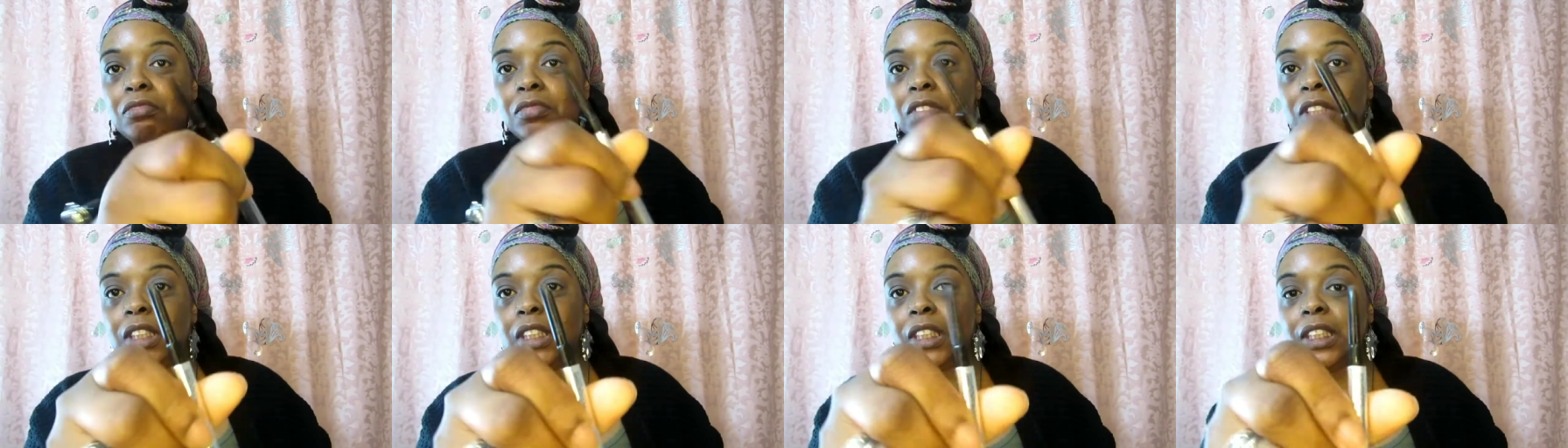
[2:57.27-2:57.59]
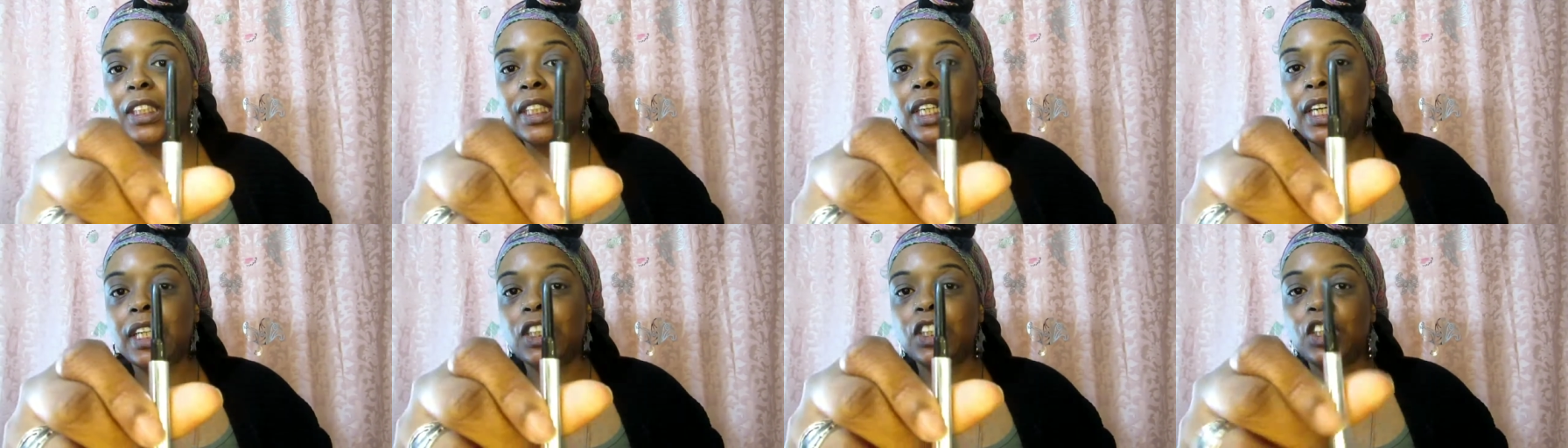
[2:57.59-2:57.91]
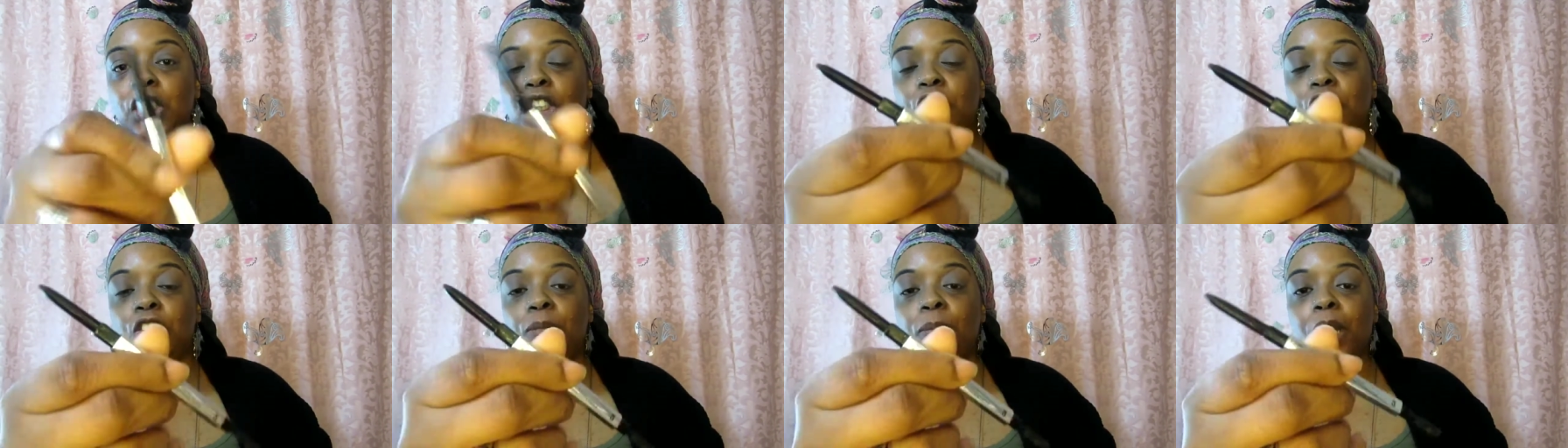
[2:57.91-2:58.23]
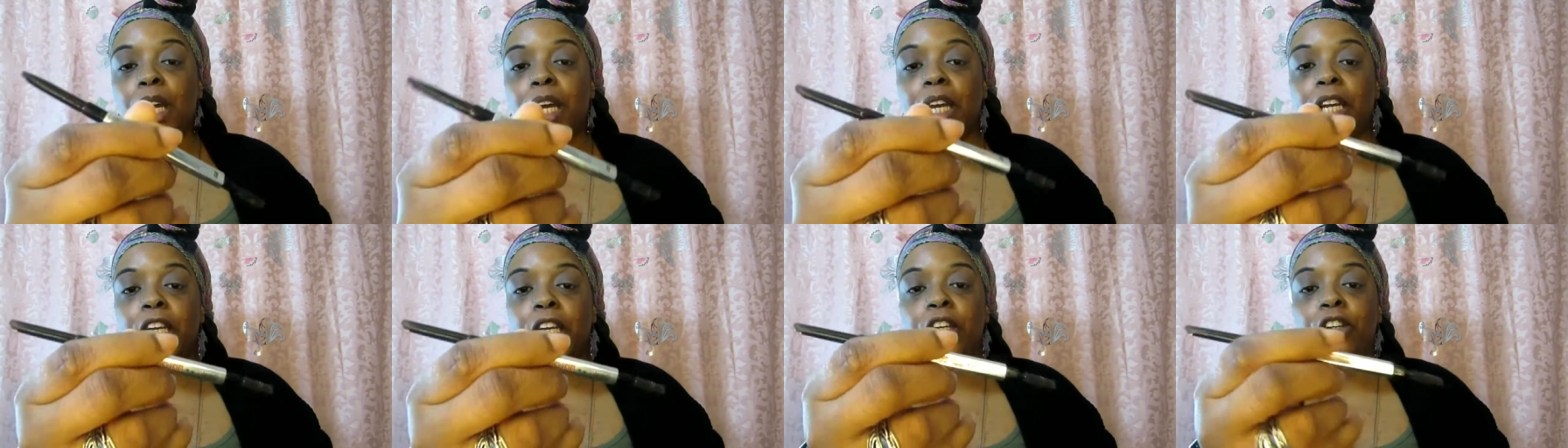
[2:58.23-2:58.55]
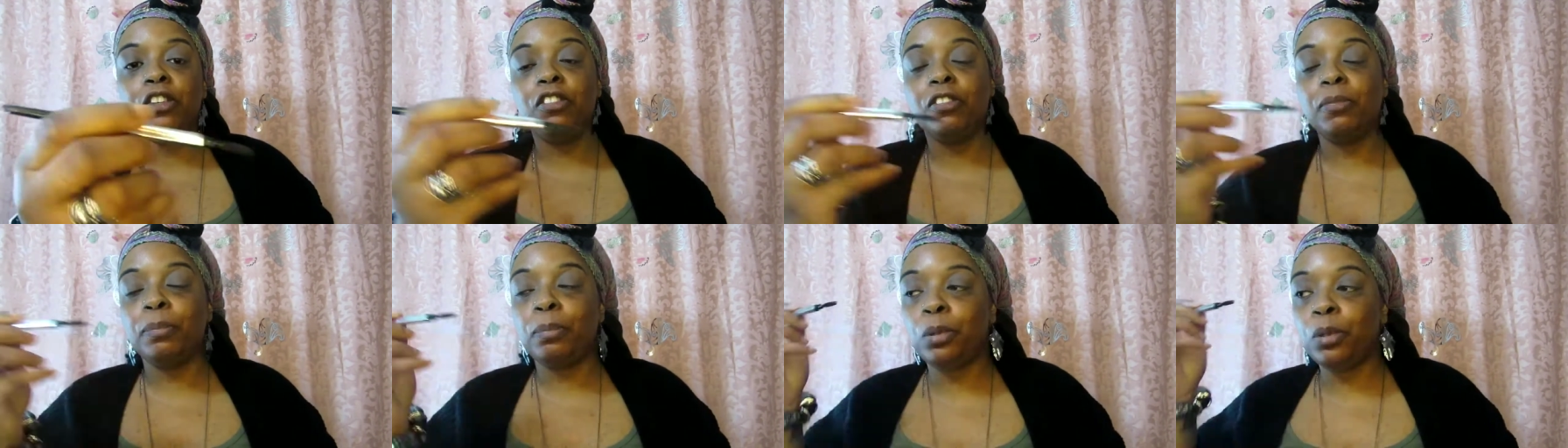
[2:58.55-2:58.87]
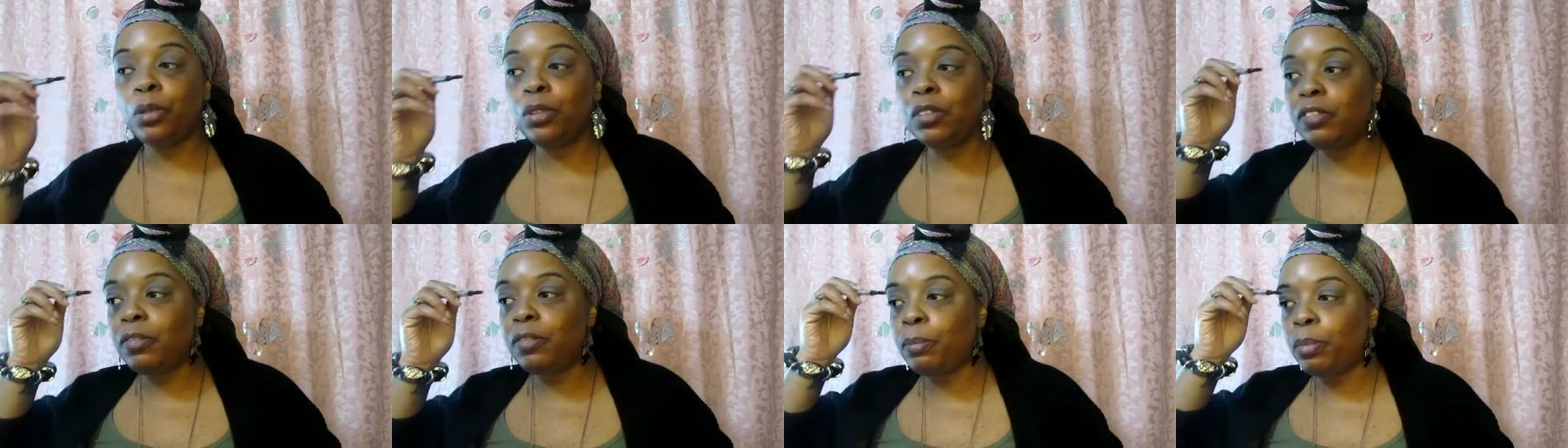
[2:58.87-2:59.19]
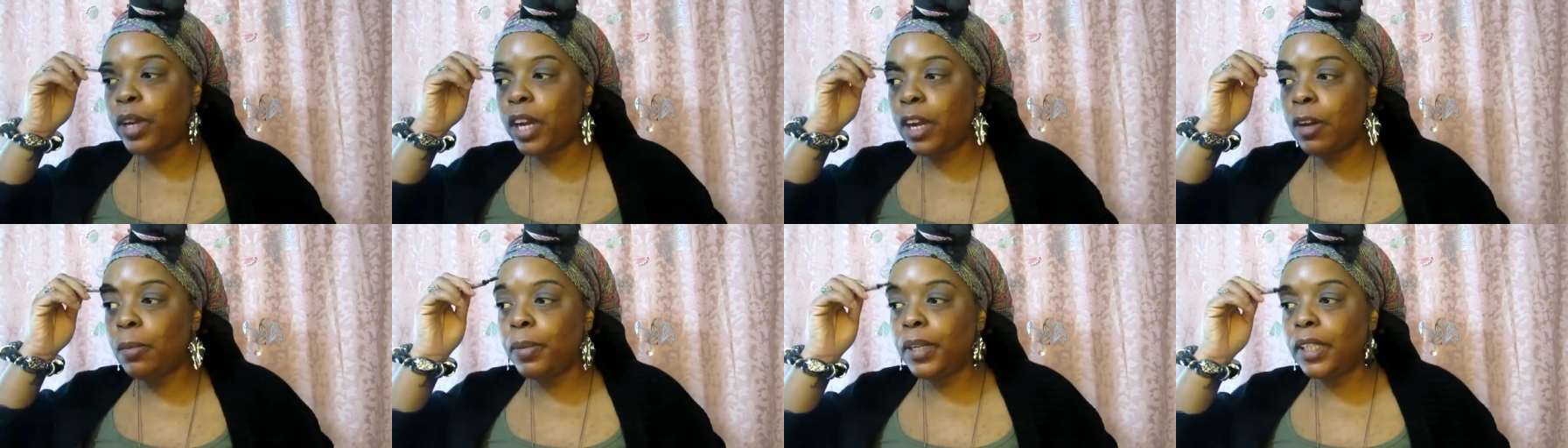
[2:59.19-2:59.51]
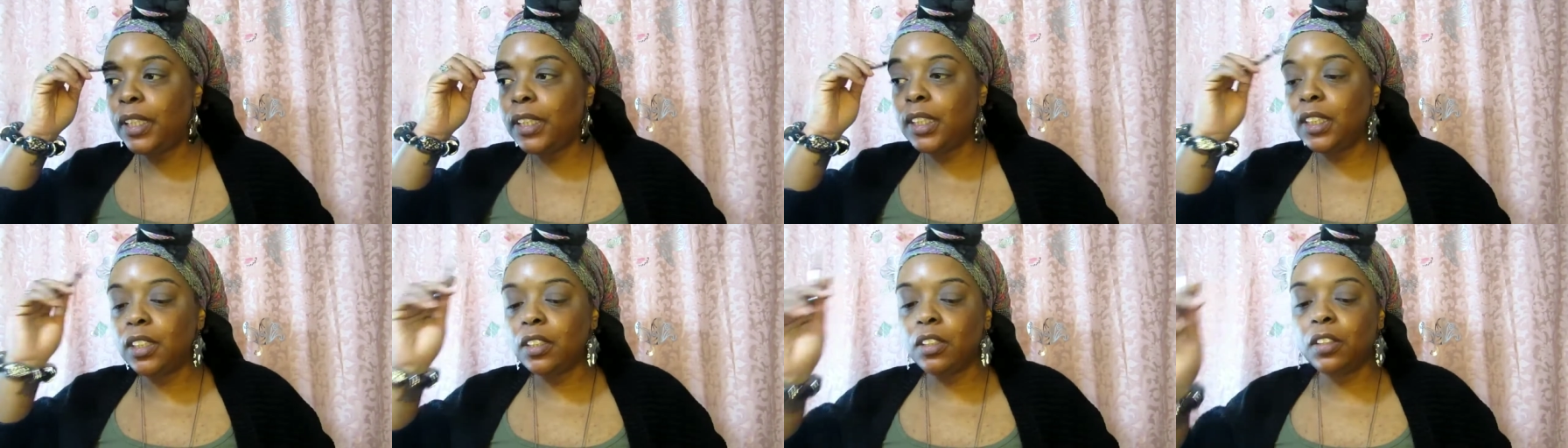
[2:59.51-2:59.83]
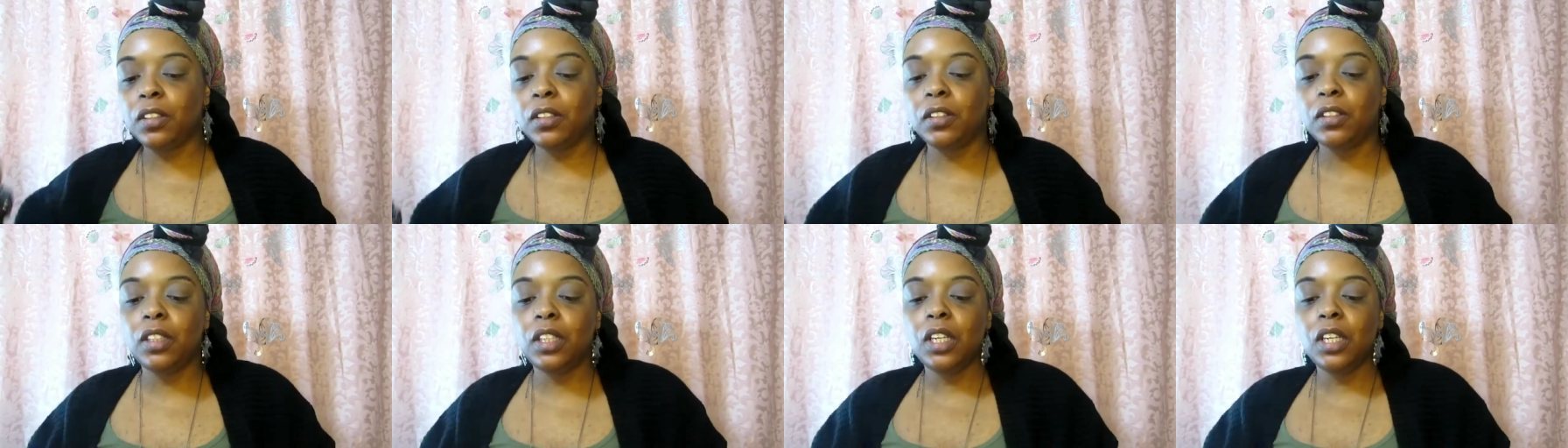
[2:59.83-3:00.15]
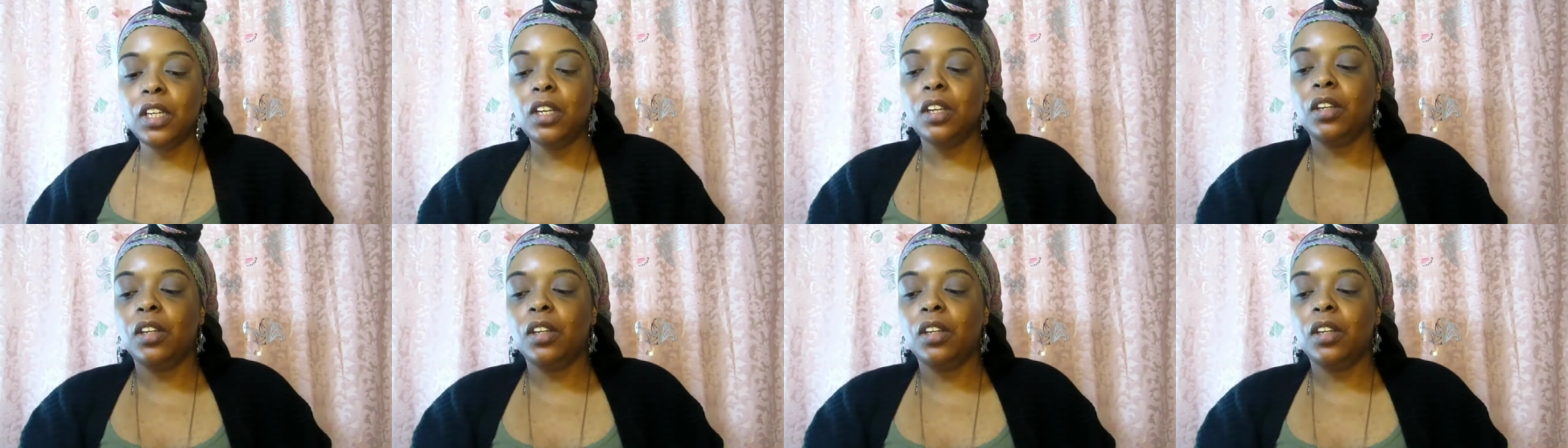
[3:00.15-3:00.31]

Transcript: it's attached to my Goof Proof brow pencil,